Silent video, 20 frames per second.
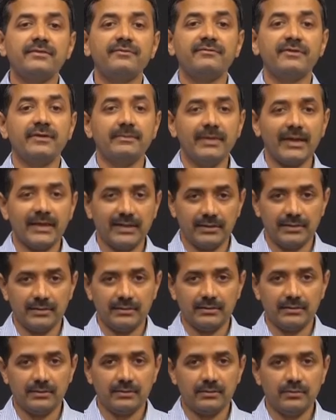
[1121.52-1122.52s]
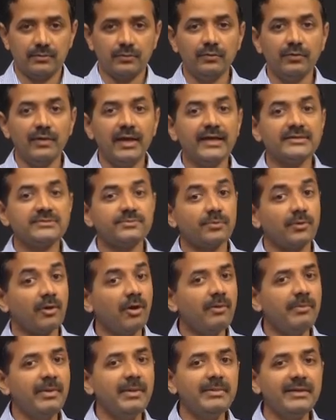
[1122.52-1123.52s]
female who has
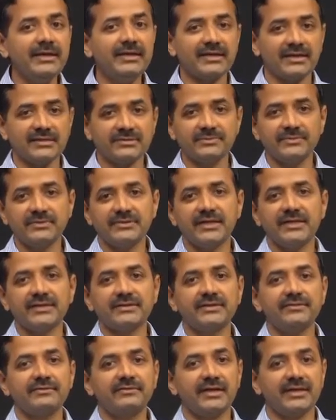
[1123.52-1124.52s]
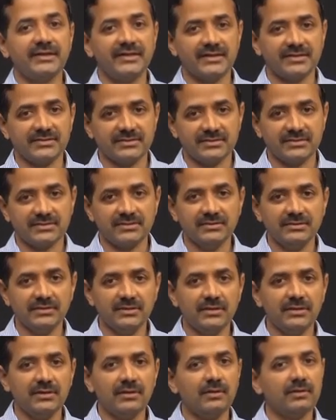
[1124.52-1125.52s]
probably transmitted the variation
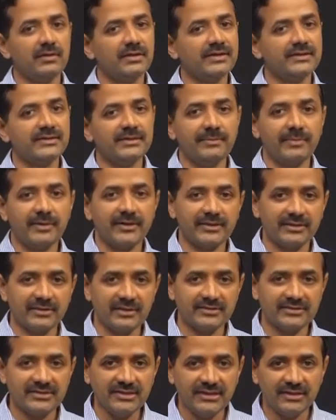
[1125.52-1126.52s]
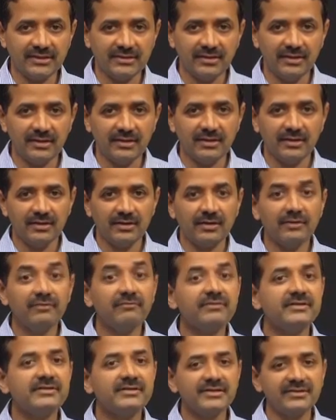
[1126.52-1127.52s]
in a particular gene,
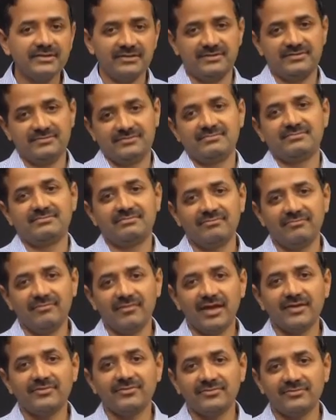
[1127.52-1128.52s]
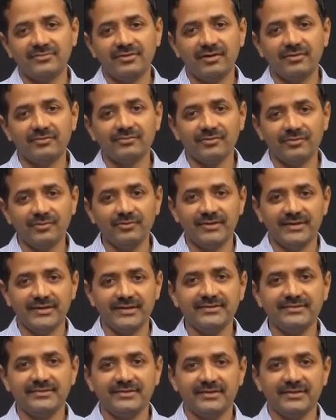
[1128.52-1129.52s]
which is, as you now know, it
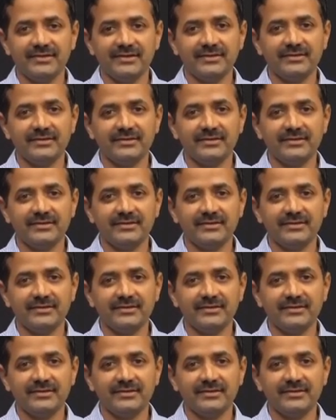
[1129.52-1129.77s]
is